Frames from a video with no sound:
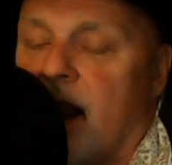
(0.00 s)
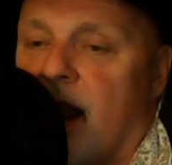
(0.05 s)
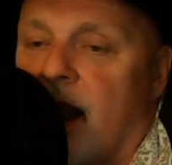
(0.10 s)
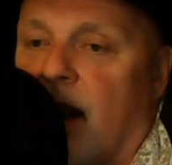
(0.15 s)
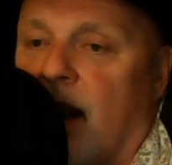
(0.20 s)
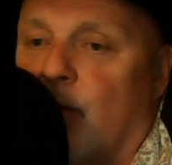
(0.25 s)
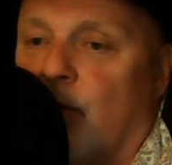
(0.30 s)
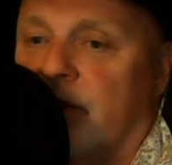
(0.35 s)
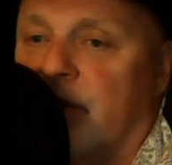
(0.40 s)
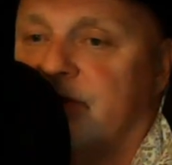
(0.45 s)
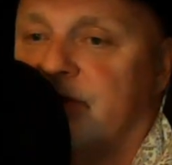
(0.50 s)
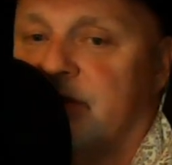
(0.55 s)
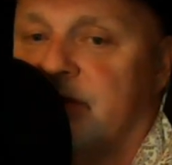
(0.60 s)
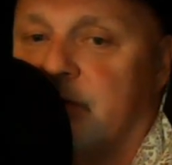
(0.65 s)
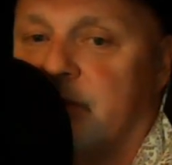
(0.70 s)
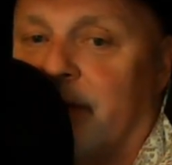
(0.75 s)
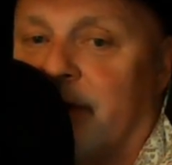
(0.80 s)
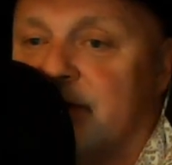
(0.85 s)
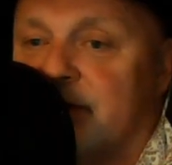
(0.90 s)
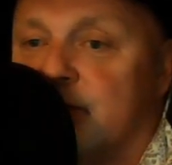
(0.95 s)
which is
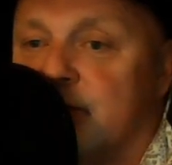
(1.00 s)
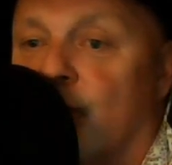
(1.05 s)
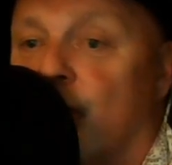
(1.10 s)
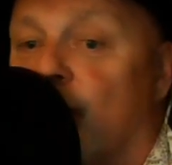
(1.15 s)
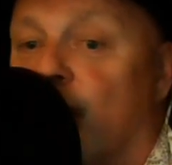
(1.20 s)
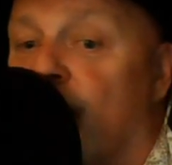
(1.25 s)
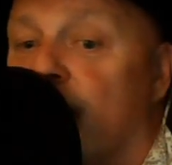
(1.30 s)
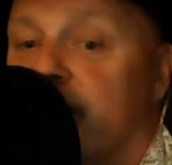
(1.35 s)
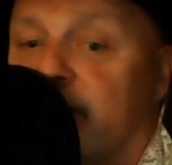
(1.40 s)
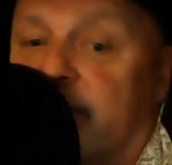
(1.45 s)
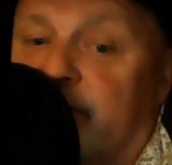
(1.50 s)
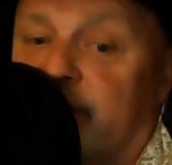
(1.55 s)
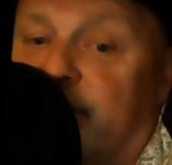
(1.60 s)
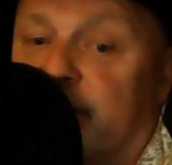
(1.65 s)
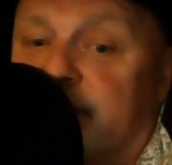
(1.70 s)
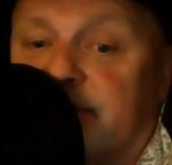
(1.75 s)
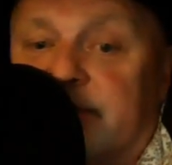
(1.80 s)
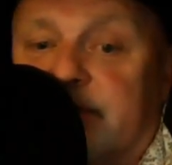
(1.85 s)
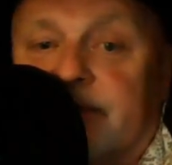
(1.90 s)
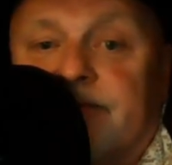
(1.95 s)
the best song I've ever
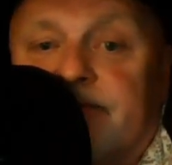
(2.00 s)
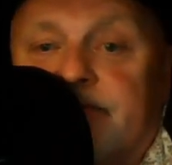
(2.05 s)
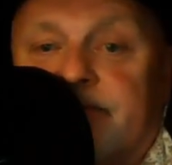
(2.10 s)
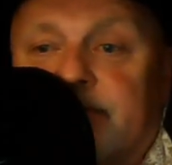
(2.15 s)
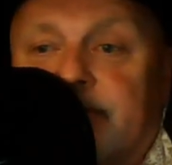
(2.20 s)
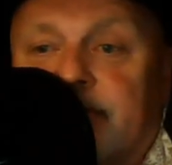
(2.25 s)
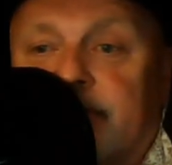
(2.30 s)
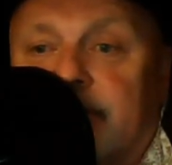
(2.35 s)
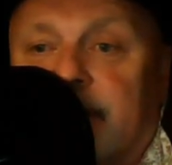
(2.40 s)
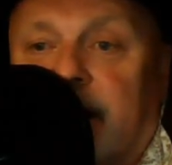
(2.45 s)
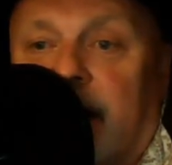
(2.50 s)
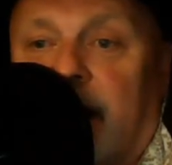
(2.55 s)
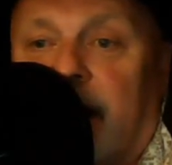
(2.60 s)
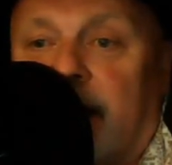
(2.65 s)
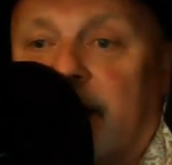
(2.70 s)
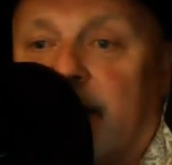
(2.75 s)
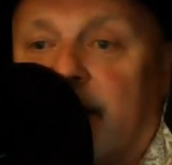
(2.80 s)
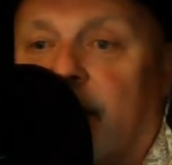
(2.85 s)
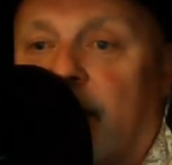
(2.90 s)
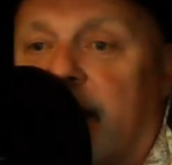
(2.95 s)
written,
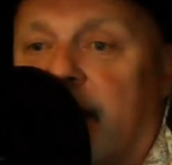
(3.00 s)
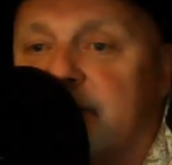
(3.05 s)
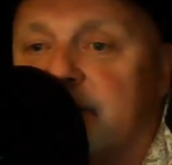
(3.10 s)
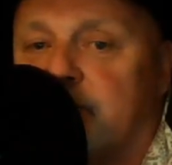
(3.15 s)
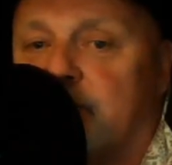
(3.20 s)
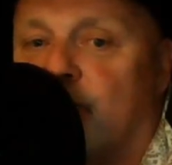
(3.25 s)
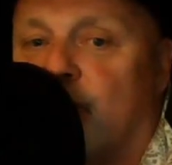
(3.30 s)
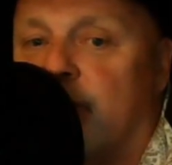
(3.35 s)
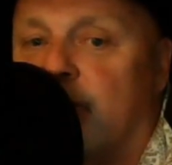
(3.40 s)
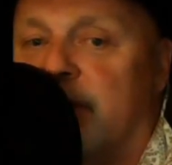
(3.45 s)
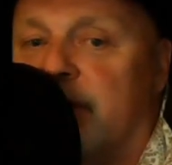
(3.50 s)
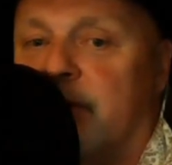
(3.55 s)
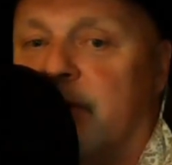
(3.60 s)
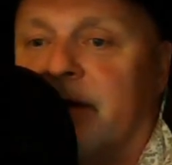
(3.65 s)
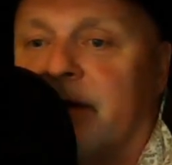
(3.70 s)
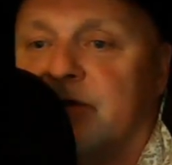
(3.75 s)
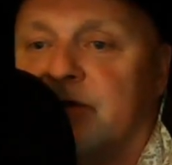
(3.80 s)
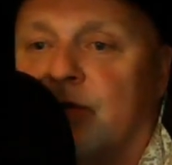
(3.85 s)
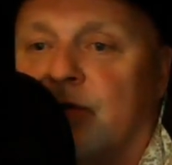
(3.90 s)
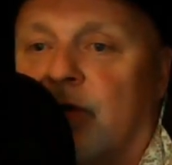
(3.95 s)
and it's probably the
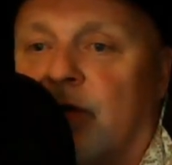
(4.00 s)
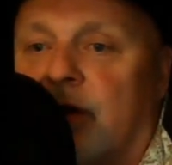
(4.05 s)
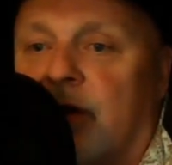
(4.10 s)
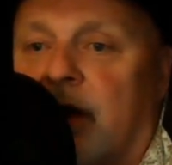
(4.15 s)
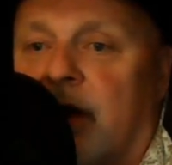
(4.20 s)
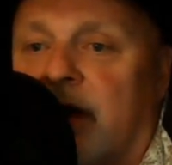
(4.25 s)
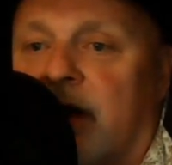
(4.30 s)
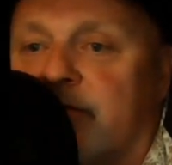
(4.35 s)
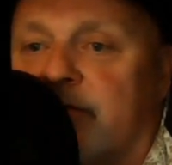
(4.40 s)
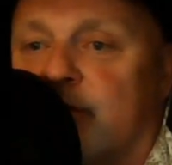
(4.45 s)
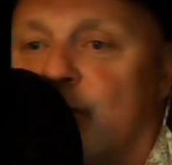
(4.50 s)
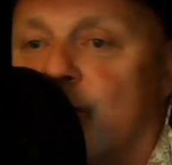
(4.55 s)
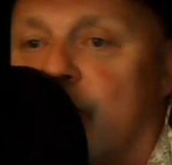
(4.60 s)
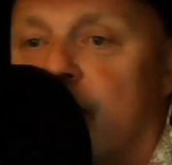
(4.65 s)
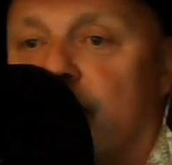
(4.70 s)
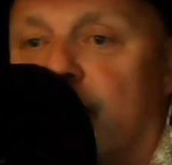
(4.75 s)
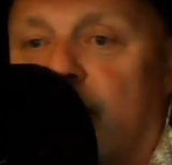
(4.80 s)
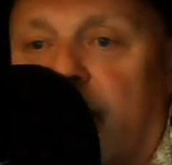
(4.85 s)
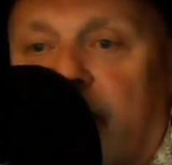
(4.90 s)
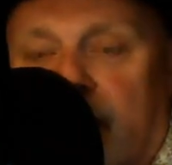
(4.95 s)
best song I ever
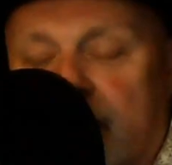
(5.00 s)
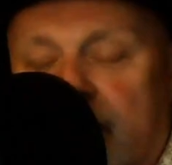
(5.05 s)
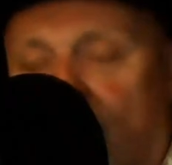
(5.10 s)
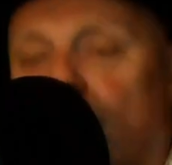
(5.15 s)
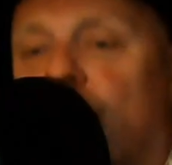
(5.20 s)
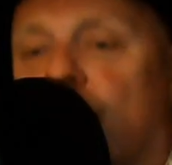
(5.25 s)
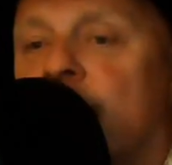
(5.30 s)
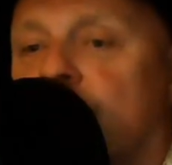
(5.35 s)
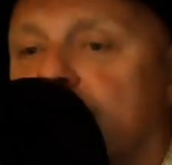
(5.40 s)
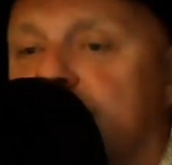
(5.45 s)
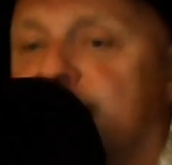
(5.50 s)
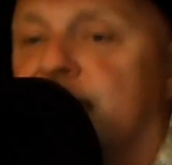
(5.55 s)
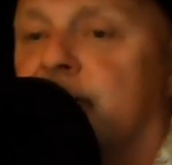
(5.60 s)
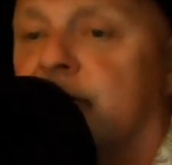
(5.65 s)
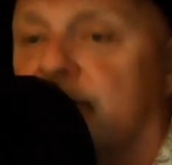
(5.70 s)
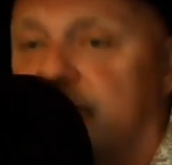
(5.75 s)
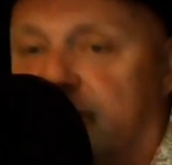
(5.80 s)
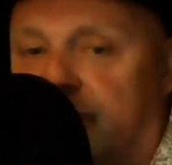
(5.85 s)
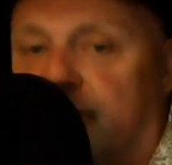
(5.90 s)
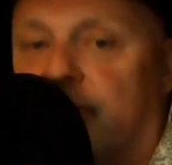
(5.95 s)
will write. I got a lot of
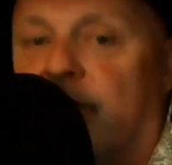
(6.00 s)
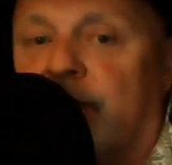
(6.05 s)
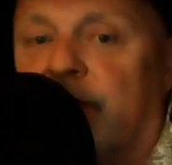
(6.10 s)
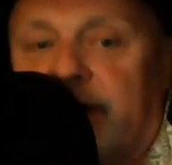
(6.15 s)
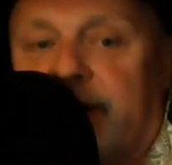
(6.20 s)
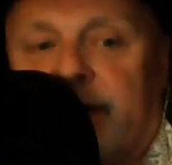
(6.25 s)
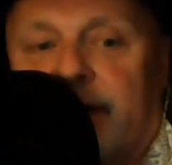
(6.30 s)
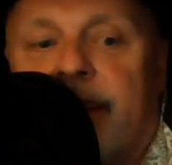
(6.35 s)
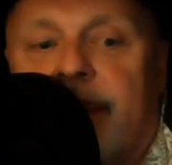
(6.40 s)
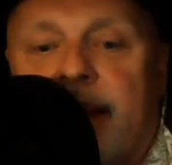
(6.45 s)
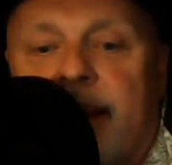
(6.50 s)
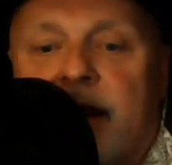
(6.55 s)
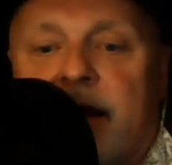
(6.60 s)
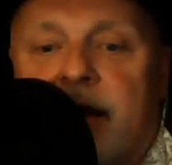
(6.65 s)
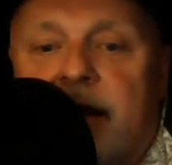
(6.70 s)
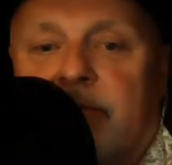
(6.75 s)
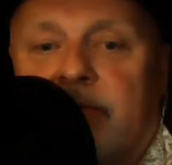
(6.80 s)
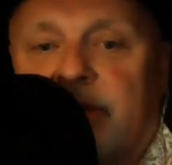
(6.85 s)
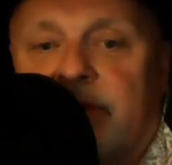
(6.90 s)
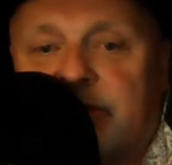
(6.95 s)
songs to write,
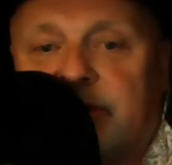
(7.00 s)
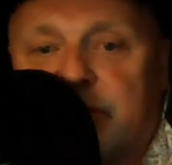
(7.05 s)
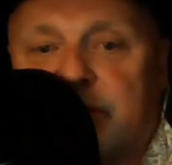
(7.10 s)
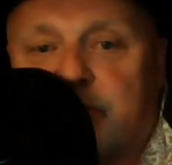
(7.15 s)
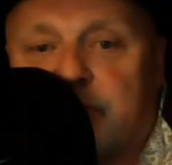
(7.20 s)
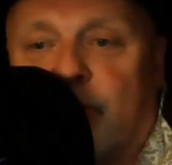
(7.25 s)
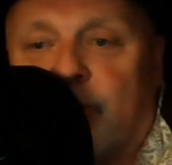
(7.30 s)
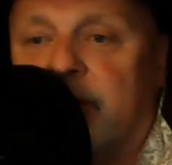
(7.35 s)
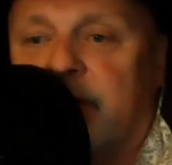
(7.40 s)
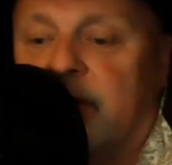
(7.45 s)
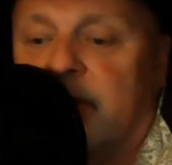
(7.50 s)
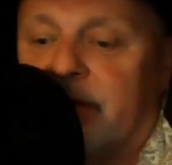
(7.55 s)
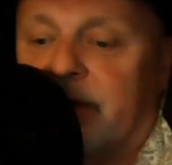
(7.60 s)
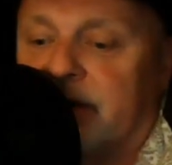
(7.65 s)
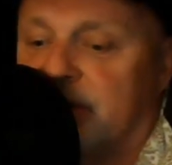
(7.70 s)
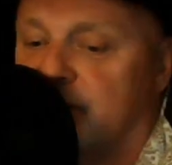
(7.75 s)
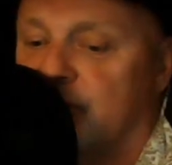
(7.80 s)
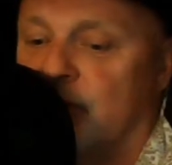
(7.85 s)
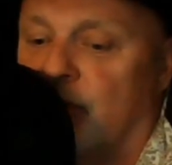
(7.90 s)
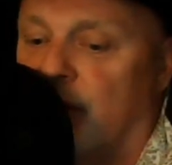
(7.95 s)
but this is probably the
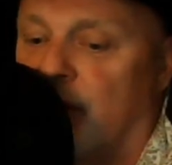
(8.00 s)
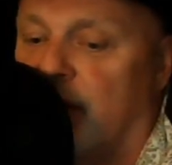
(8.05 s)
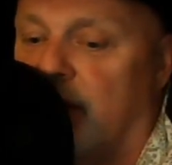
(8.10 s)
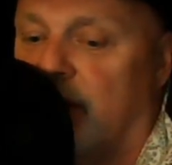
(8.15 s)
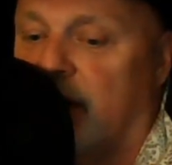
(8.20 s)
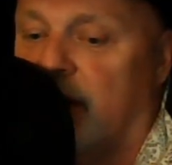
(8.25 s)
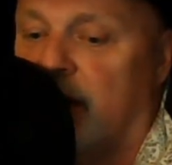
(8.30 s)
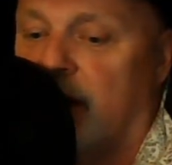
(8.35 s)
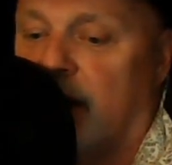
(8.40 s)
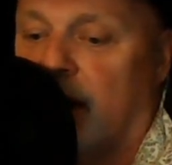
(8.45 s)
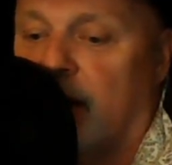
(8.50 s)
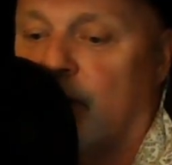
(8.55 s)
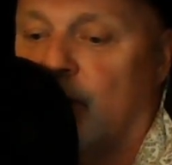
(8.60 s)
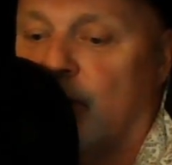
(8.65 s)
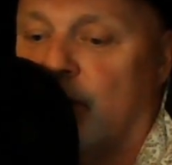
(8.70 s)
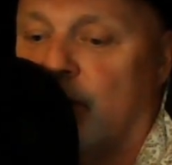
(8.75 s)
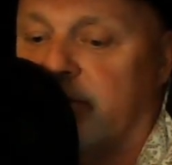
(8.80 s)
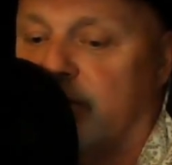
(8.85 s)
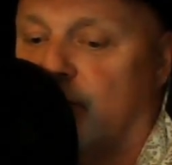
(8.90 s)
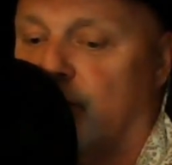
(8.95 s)
best song I
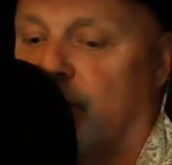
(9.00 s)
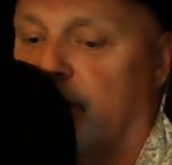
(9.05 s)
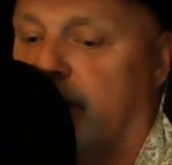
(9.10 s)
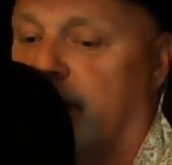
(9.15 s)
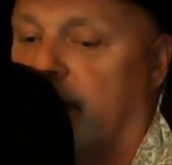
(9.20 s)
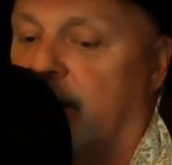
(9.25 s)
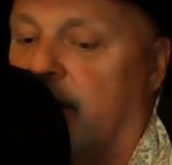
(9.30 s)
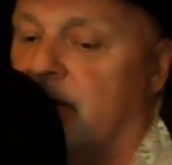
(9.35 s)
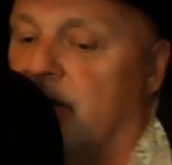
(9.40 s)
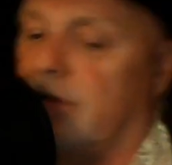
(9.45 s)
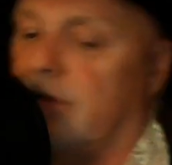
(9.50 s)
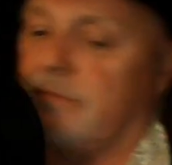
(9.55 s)
will ever write, and